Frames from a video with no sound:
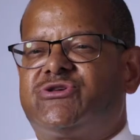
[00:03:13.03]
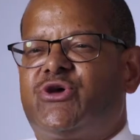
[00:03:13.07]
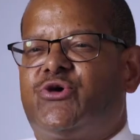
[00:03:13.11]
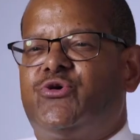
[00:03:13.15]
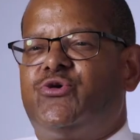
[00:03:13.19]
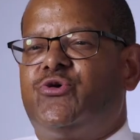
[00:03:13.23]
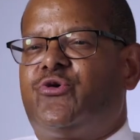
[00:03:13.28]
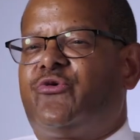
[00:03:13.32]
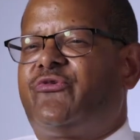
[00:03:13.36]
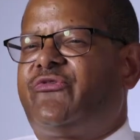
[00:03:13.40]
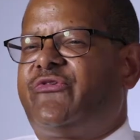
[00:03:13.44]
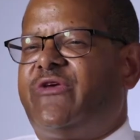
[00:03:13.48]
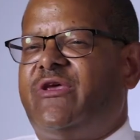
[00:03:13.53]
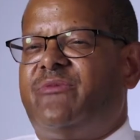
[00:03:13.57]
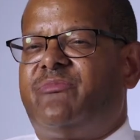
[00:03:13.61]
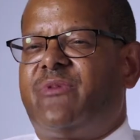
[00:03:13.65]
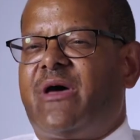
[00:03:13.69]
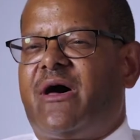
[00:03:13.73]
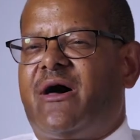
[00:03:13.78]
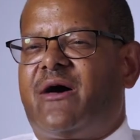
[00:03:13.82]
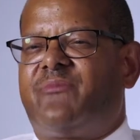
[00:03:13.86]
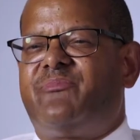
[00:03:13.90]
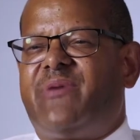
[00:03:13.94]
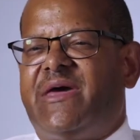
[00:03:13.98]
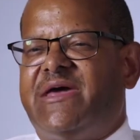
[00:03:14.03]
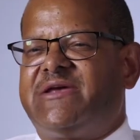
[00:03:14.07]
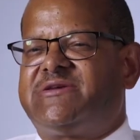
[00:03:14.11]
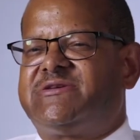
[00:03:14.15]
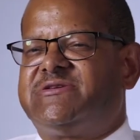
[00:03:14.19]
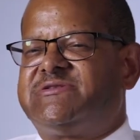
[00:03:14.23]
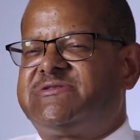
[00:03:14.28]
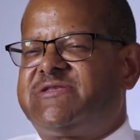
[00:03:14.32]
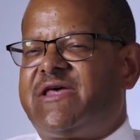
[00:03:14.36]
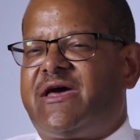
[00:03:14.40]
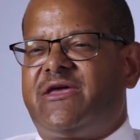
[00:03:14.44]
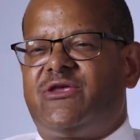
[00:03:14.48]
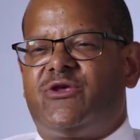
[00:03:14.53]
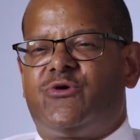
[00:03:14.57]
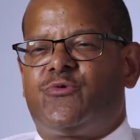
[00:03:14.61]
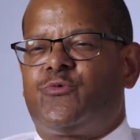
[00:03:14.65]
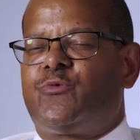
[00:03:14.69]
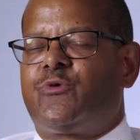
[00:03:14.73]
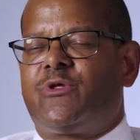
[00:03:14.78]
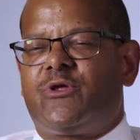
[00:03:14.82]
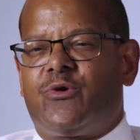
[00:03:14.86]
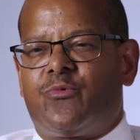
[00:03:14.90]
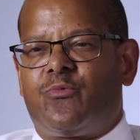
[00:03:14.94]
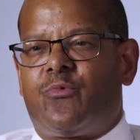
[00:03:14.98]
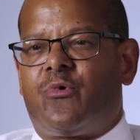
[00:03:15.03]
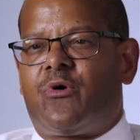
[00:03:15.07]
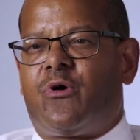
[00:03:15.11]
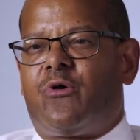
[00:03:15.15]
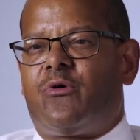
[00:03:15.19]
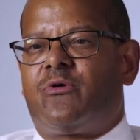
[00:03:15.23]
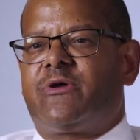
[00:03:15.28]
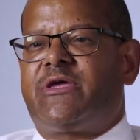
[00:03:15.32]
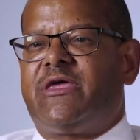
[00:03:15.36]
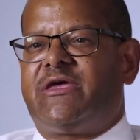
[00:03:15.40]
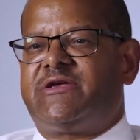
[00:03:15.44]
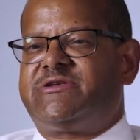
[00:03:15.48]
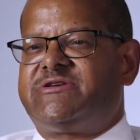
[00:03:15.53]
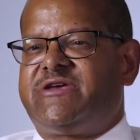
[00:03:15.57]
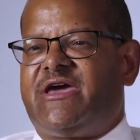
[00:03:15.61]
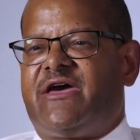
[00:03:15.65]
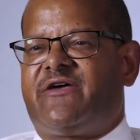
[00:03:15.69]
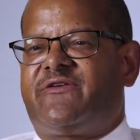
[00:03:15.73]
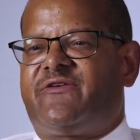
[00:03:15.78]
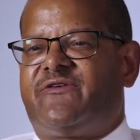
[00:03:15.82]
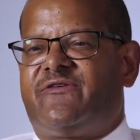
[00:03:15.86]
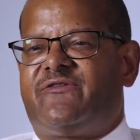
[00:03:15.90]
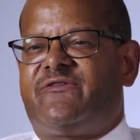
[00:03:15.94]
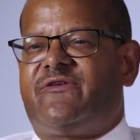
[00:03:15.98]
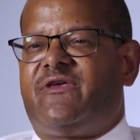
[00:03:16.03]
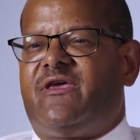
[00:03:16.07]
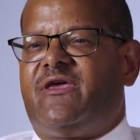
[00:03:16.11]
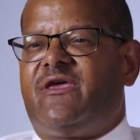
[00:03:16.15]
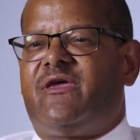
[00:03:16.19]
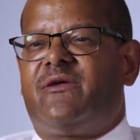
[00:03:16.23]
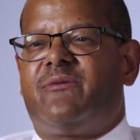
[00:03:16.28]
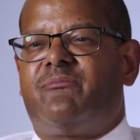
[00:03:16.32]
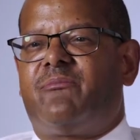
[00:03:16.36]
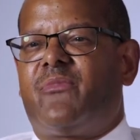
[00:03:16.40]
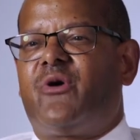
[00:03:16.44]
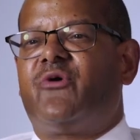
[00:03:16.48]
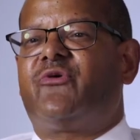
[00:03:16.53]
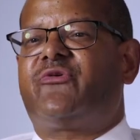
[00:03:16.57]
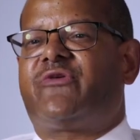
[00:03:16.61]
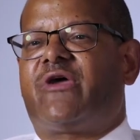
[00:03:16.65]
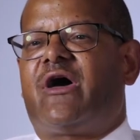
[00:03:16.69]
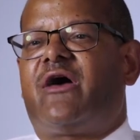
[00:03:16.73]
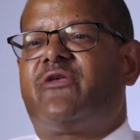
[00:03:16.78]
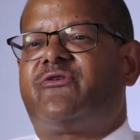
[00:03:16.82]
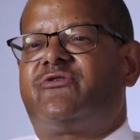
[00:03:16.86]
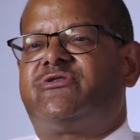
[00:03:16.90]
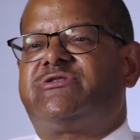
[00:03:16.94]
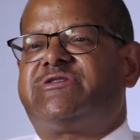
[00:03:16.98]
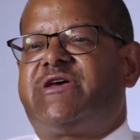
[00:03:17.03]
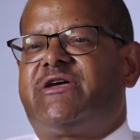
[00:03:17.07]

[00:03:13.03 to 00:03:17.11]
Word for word: So you'll see uh, patients that you really won't get a chance to see in most other